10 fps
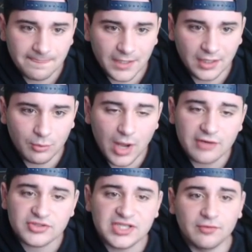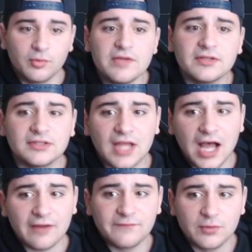Uh, wide receiver, we have a
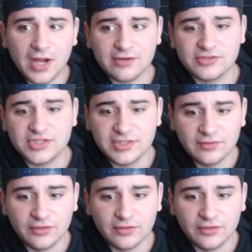lot for wide receiver.